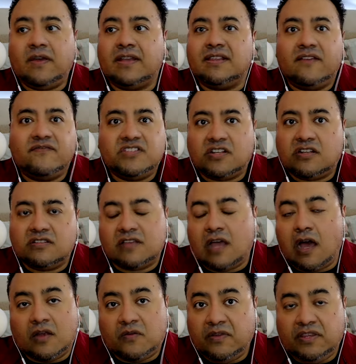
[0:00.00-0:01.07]
you. I'd love to
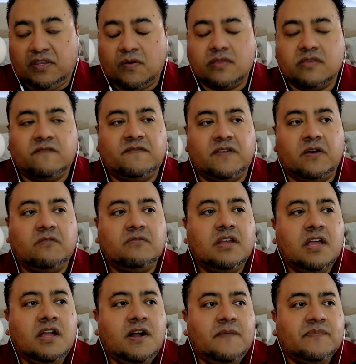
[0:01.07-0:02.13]
talk with you on the phone.
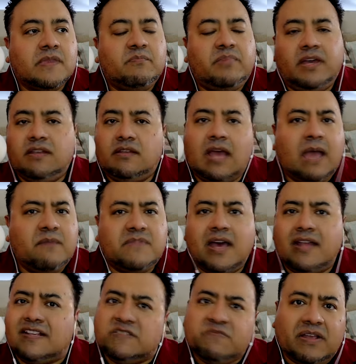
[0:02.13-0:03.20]
But I'm
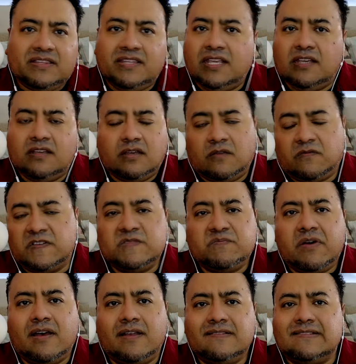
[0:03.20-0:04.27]
not expecting a
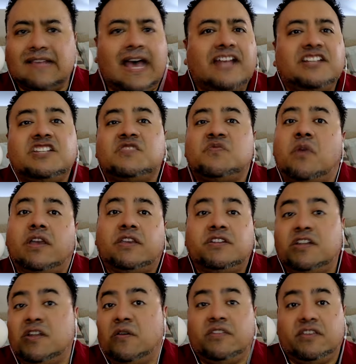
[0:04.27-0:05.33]
response. I just want you
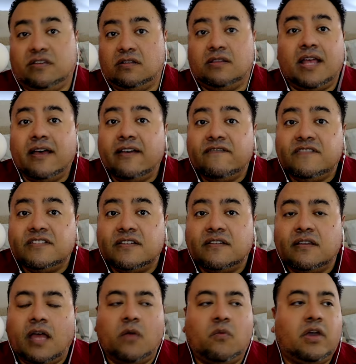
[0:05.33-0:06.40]
to know that you're loved.
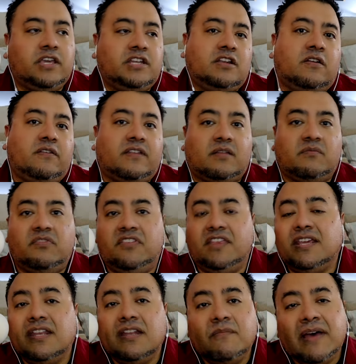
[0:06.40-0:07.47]
I want you to know that I'm
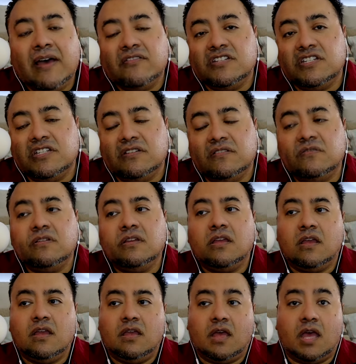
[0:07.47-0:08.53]
thinking about you.
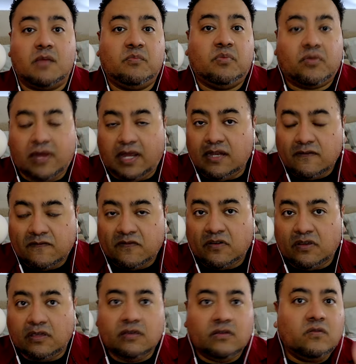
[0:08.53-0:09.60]
I'm praying for
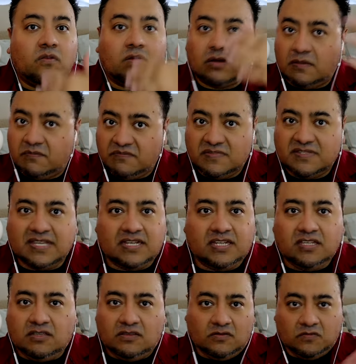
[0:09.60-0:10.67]
you, or I'm
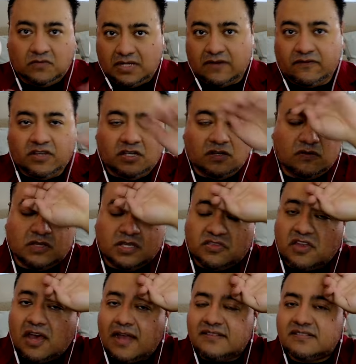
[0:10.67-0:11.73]
sending you whatever, you know,
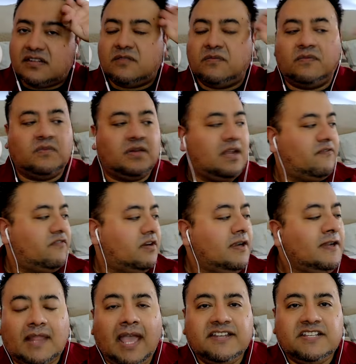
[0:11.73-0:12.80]
good thoughts or whatever.
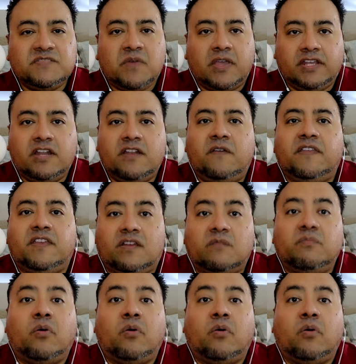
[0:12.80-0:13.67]
I just want you to know that you're